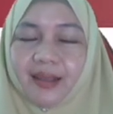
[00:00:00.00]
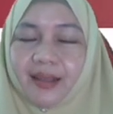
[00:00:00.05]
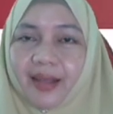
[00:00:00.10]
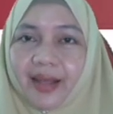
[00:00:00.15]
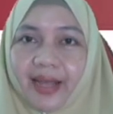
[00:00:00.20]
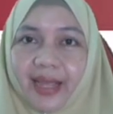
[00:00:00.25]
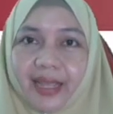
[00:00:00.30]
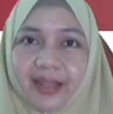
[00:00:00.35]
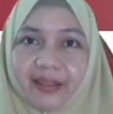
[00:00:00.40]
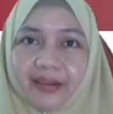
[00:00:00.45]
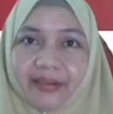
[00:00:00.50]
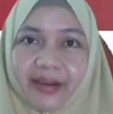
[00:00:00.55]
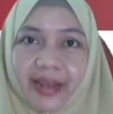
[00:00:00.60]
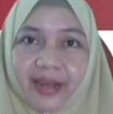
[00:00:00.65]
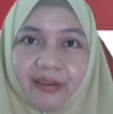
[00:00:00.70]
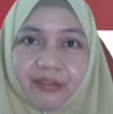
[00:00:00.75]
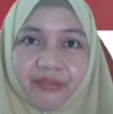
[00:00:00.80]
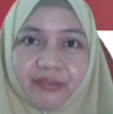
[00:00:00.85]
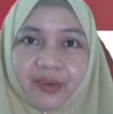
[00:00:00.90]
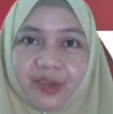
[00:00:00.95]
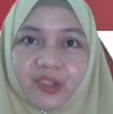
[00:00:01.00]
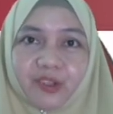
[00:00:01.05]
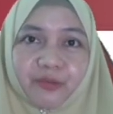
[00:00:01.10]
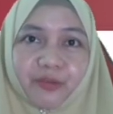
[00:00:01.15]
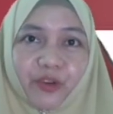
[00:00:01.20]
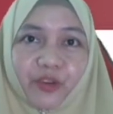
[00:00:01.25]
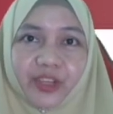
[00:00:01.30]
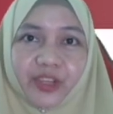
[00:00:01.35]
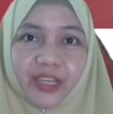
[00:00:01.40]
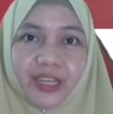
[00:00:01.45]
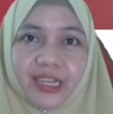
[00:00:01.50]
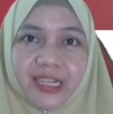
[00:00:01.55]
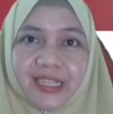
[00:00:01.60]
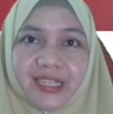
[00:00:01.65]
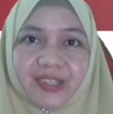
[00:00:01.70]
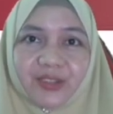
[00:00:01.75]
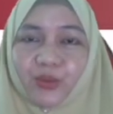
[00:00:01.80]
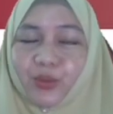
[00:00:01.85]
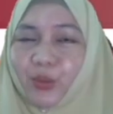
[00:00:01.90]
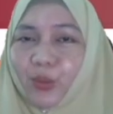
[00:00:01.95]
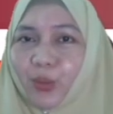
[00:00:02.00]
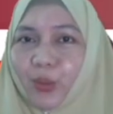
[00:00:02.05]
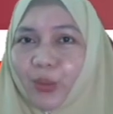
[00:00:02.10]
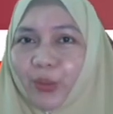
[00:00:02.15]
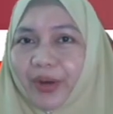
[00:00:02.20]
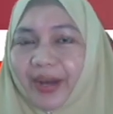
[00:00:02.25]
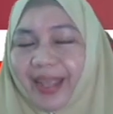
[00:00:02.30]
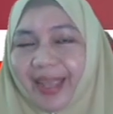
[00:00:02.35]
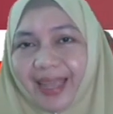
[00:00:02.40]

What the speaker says: either at the first focus or